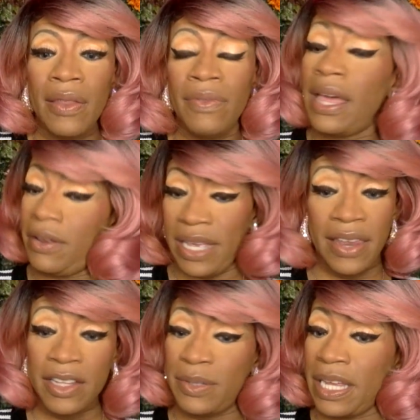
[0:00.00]
That yeah,
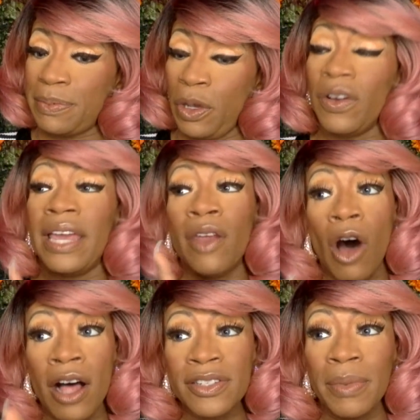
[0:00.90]
that's that's beautiful, and
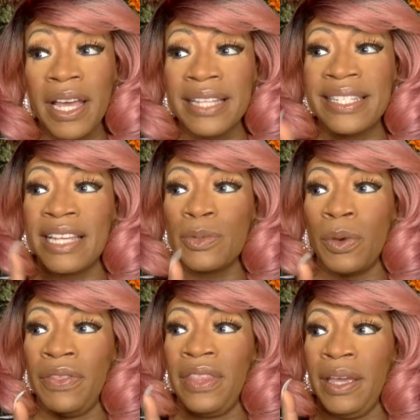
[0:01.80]
also because
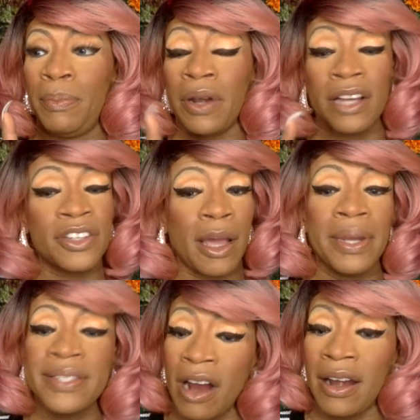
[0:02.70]
that's when the
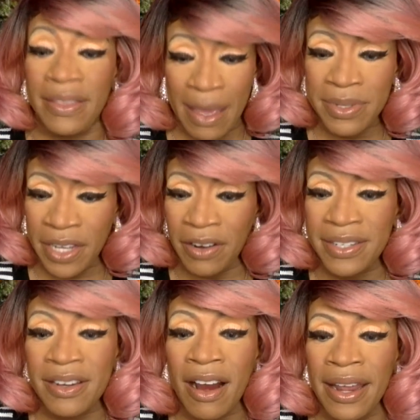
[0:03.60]
production company started. That was
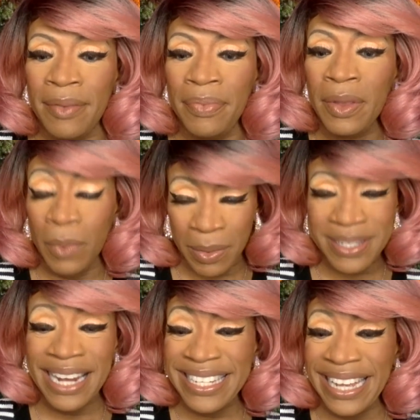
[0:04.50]
the year it started
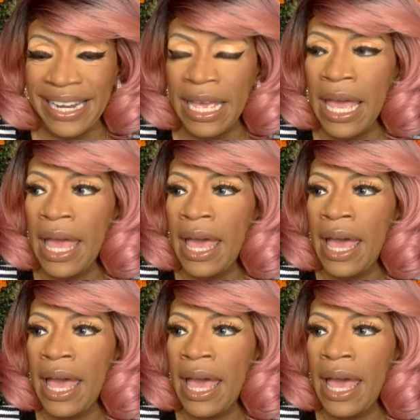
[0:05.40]
when he was 19.